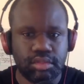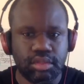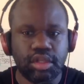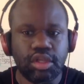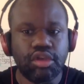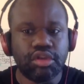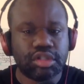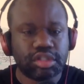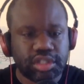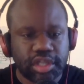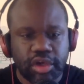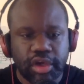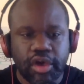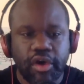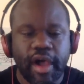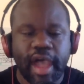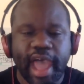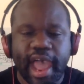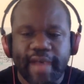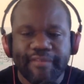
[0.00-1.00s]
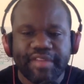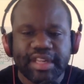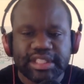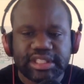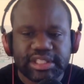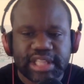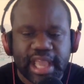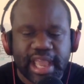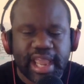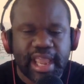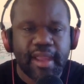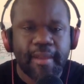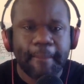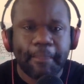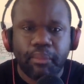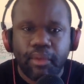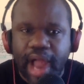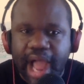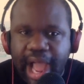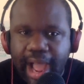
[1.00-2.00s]
You still don't have the same
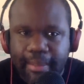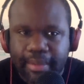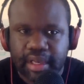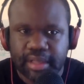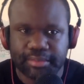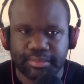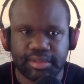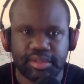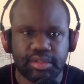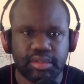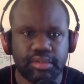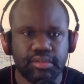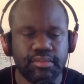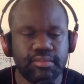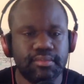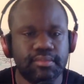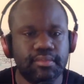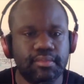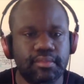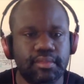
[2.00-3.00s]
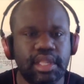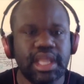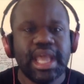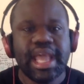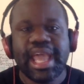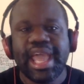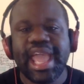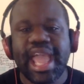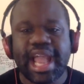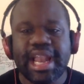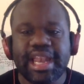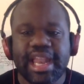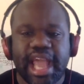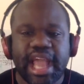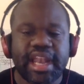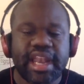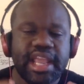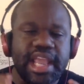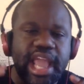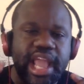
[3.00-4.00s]
problems. And,
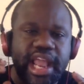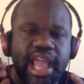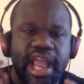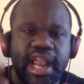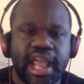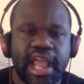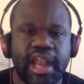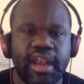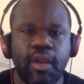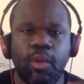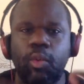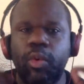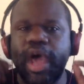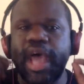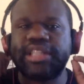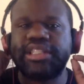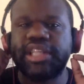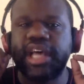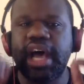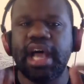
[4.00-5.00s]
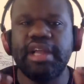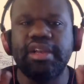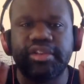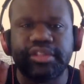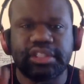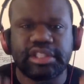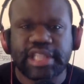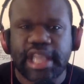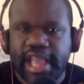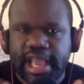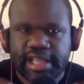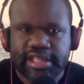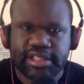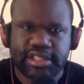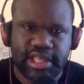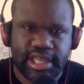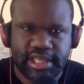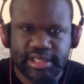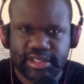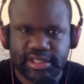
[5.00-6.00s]
and and and the West understands
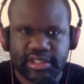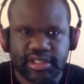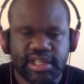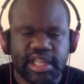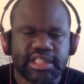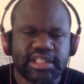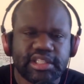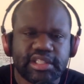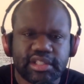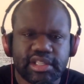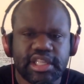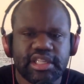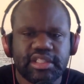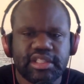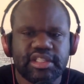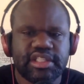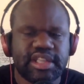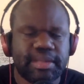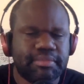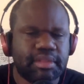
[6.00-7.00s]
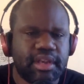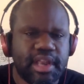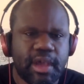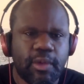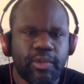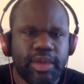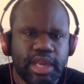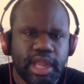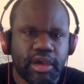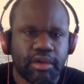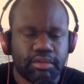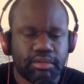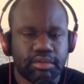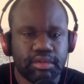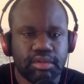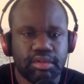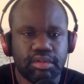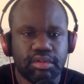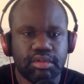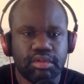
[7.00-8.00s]
this. This this is something that we know.
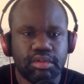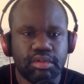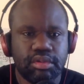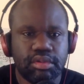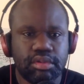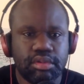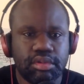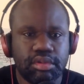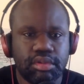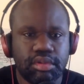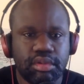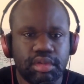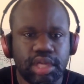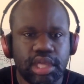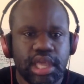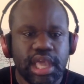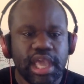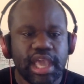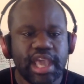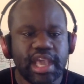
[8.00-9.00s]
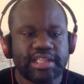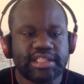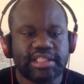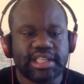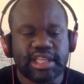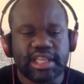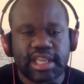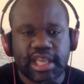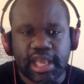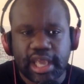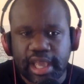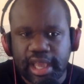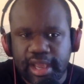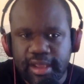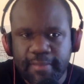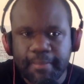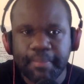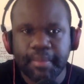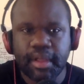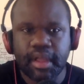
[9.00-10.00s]
It's to
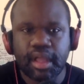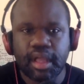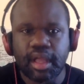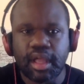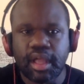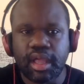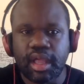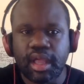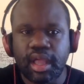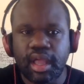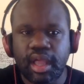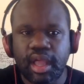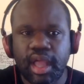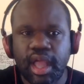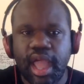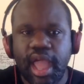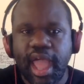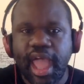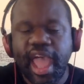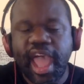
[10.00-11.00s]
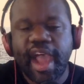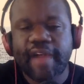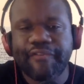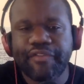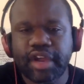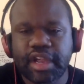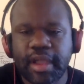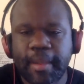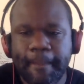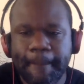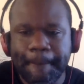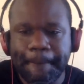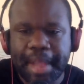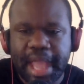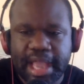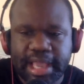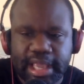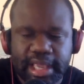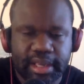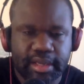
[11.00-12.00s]
keep Africa
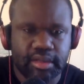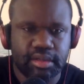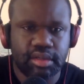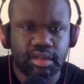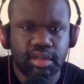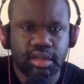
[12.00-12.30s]
begging.